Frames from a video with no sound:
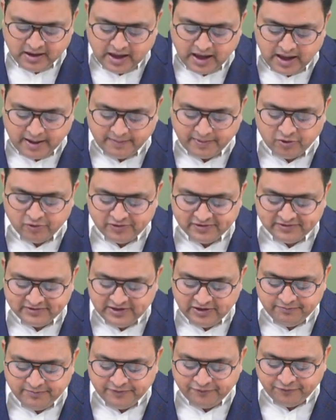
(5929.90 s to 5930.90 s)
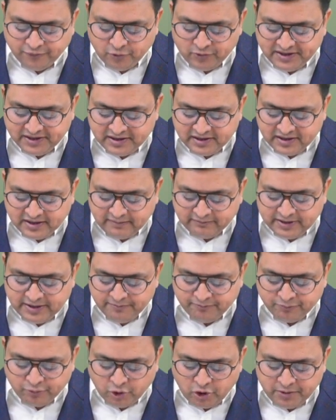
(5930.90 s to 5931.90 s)
Amount received before taking up the
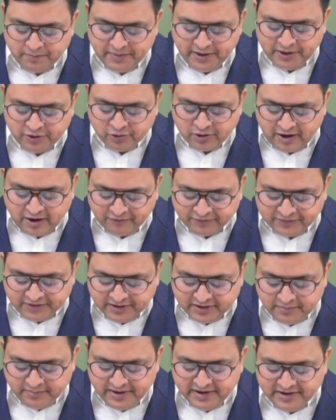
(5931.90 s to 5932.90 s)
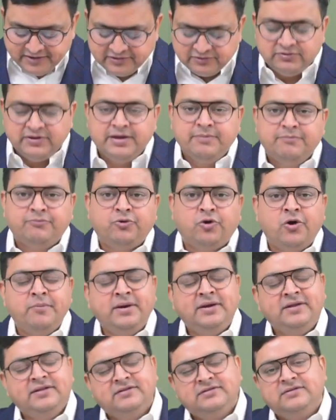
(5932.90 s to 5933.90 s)
employment or after termination of the
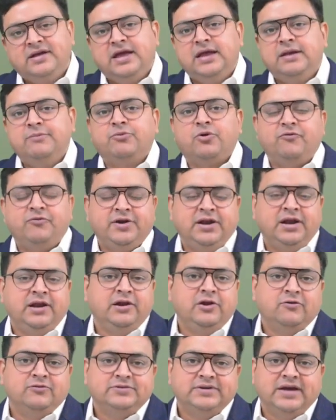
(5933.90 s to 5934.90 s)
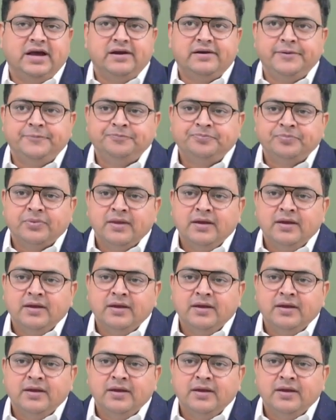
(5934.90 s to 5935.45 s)
employment, this is again profit in lieu of salary.